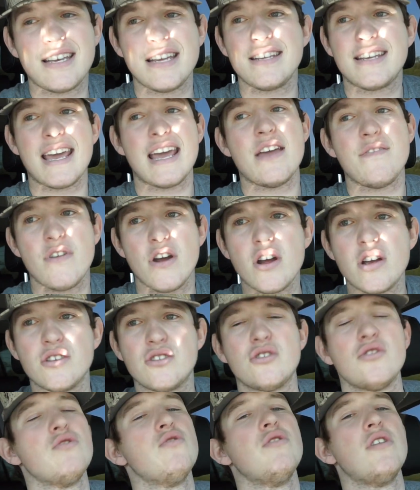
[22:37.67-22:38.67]
10K very
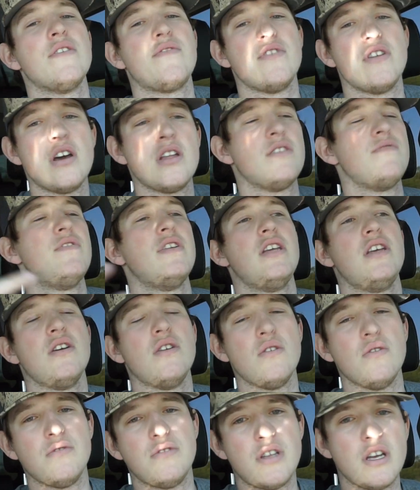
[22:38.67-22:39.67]
soon if another
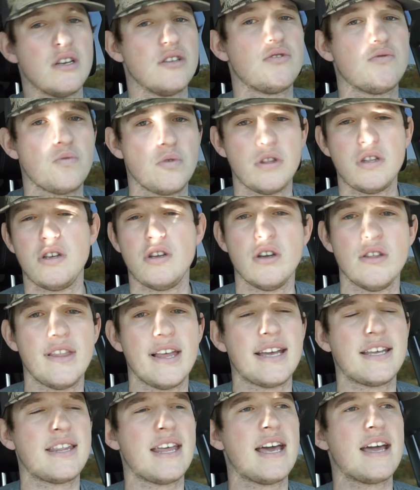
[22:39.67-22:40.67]
video does really good
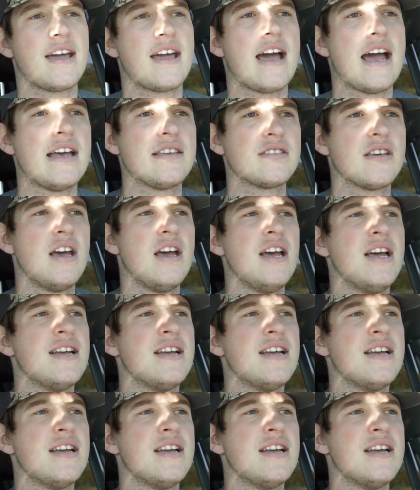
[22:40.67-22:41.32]
like that, guys.